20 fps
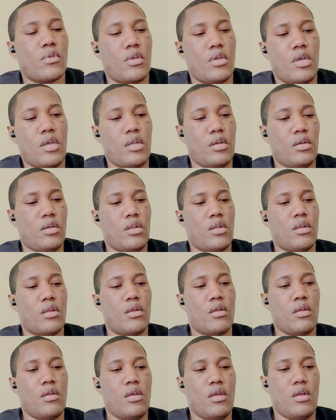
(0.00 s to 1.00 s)
And
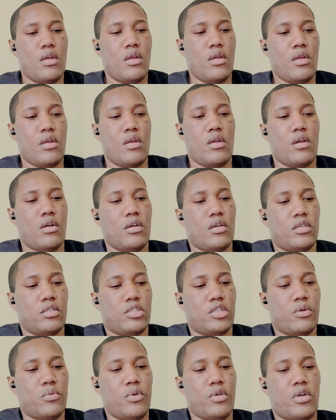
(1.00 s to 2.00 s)

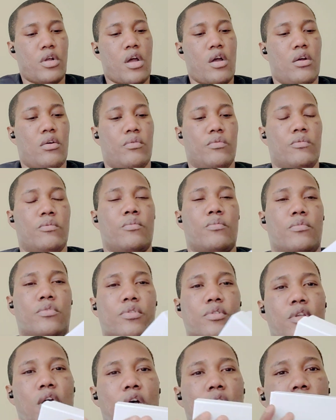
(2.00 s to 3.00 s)
there we go.
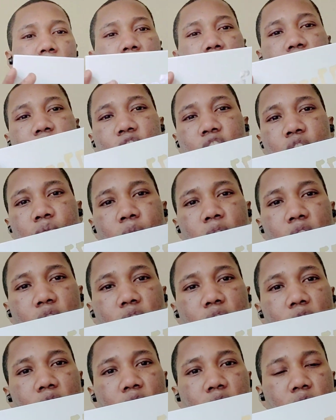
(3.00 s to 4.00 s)
So I just want to
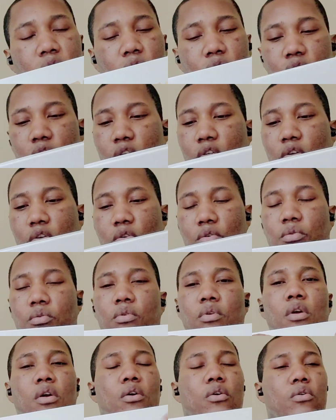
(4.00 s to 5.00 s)
thank those of you
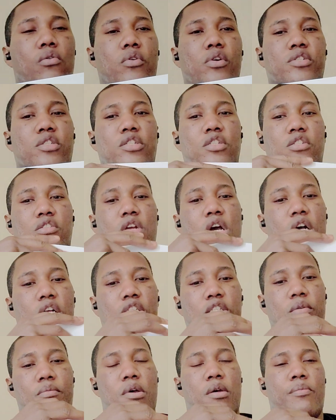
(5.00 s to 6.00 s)
who are subscribed
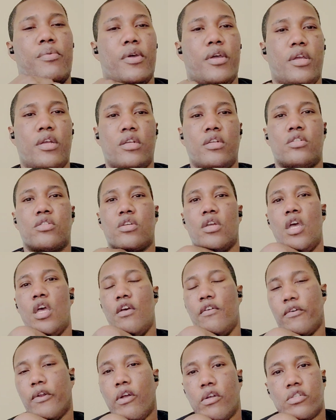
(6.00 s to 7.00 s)
to my page.
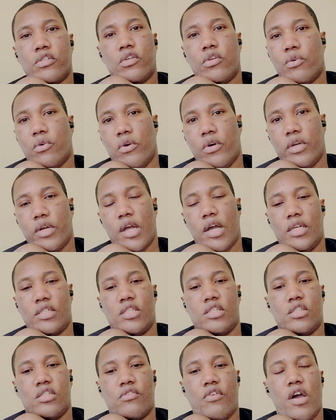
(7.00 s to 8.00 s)
Those of you who are now
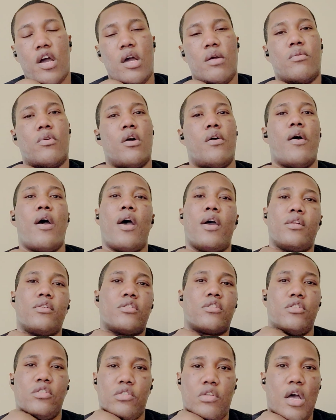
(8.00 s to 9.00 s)
subscribed, go ahead and
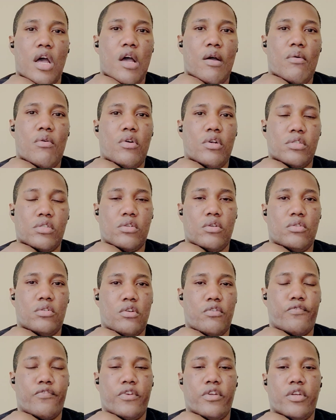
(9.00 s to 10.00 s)
subscribe. Also,
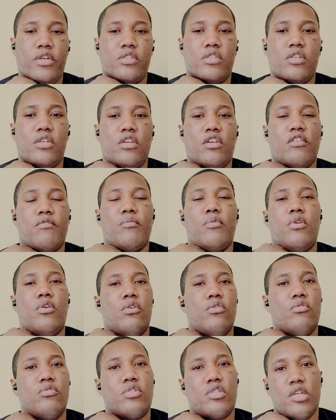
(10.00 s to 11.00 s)
don't forget to give me a
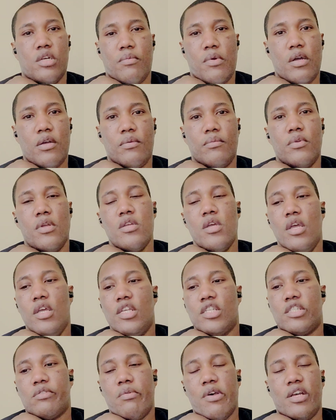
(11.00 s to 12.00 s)
huge thumb up,
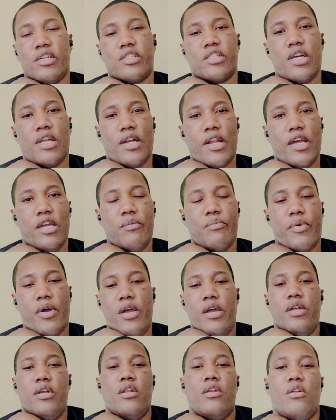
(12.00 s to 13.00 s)
smash that like
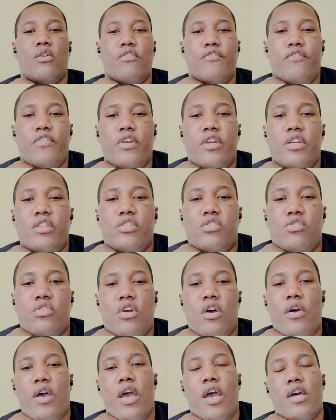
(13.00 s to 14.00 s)
button, and don't forget to
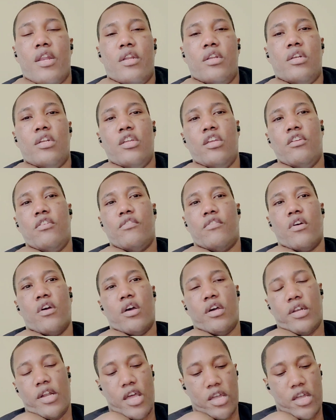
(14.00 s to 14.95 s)
go ahead and leave a